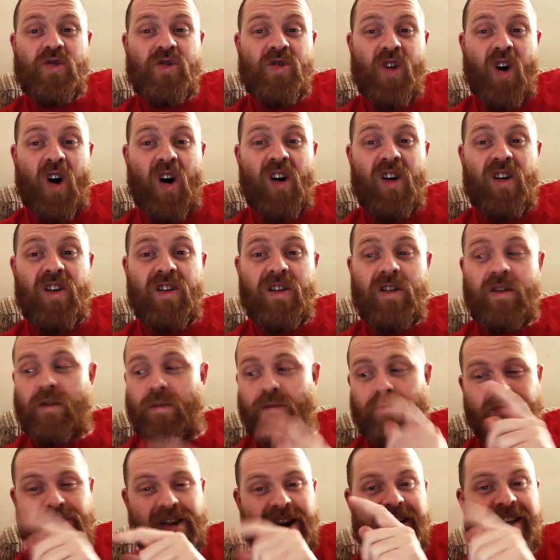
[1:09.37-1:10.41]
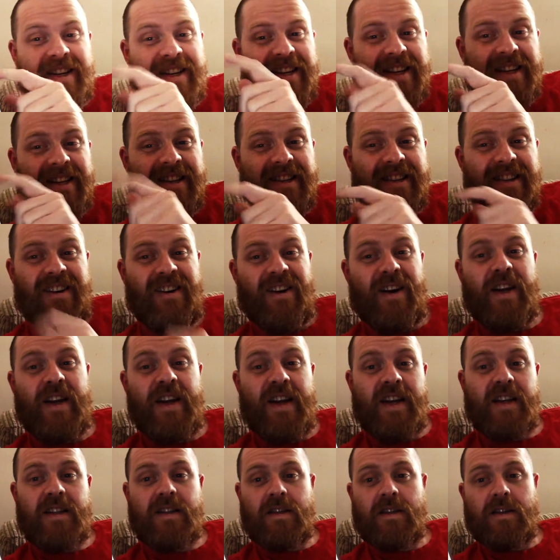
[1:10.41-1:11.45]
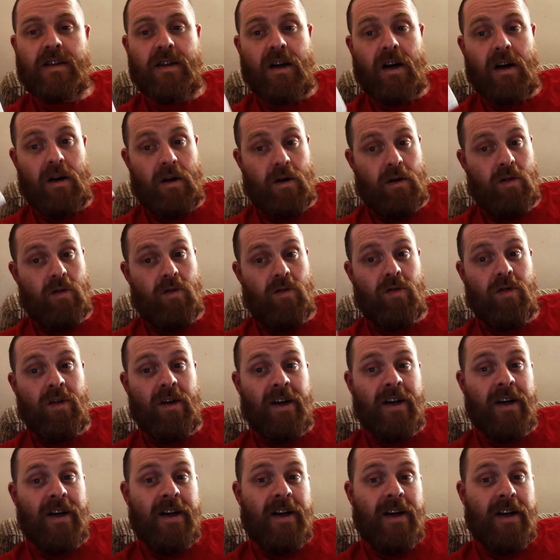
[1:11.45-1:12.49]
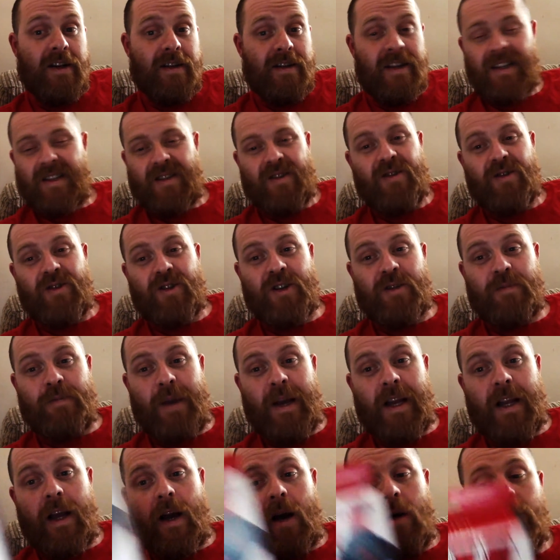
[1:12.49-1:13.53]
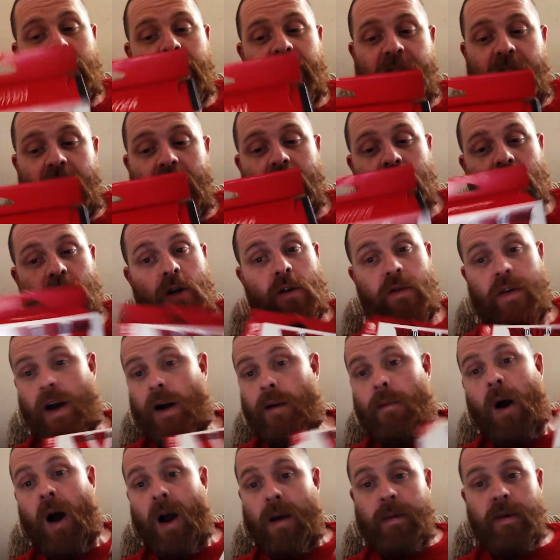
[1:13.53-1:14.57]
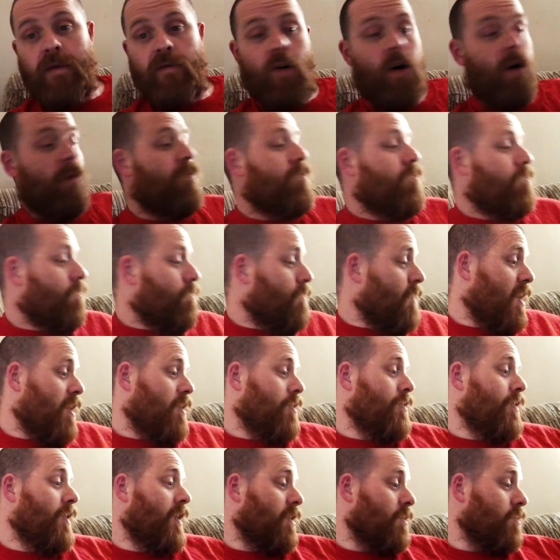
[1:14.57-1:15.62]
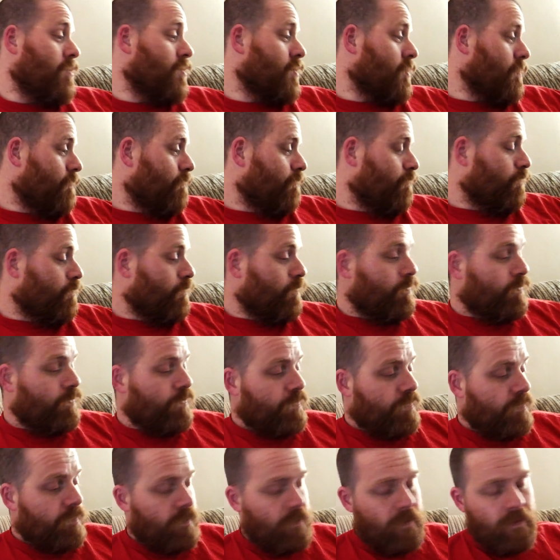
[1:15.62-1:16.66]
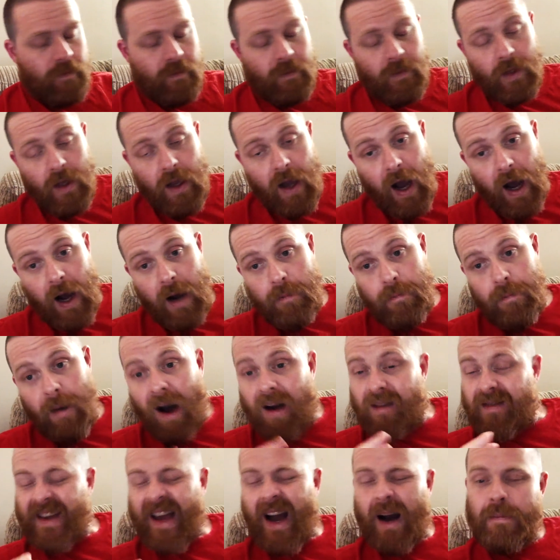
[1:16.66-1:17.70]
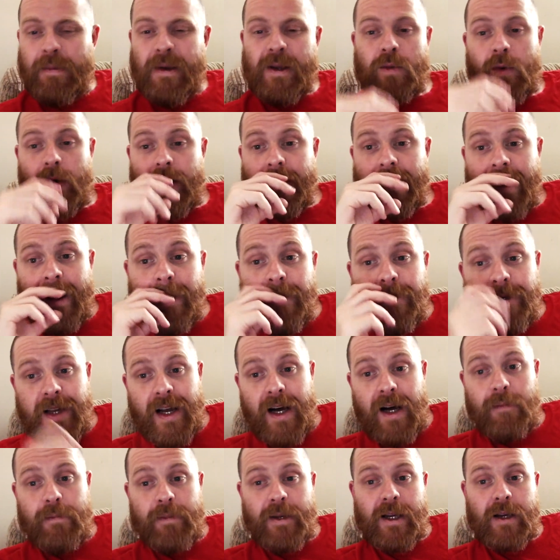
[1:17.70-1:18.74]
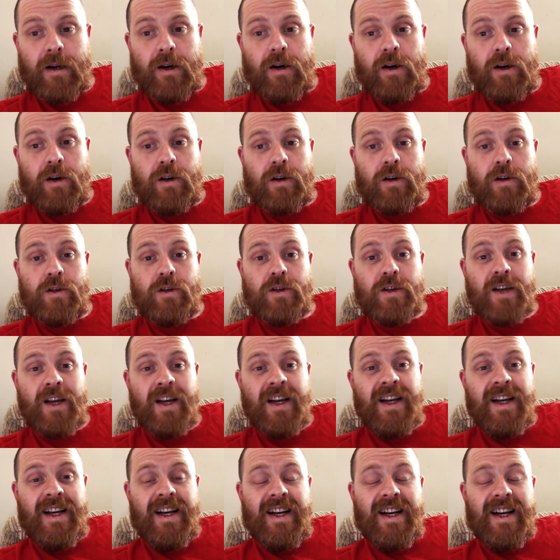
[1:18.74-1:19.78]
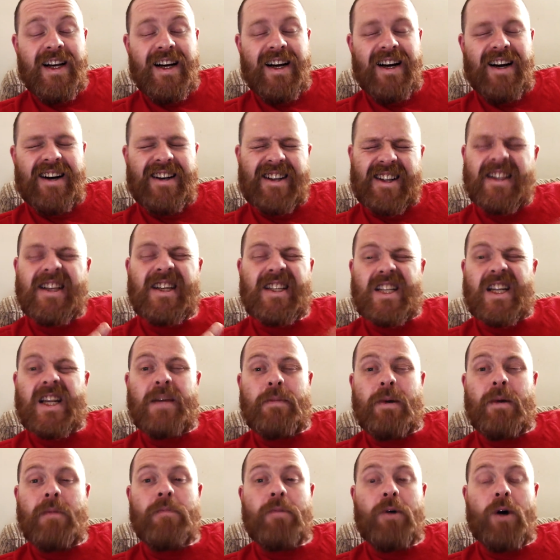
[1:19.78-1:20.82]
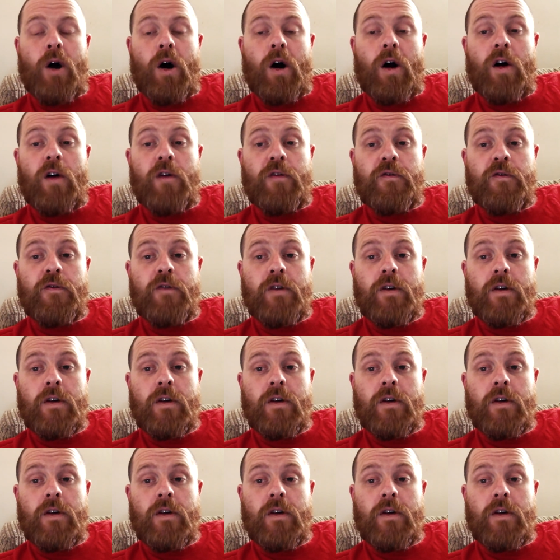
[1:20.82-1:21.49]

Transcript: not branded like this. So this could just be the only version of it. I might be wrong, but who knows? But yeah, I picked one of those up because I'd initially been put off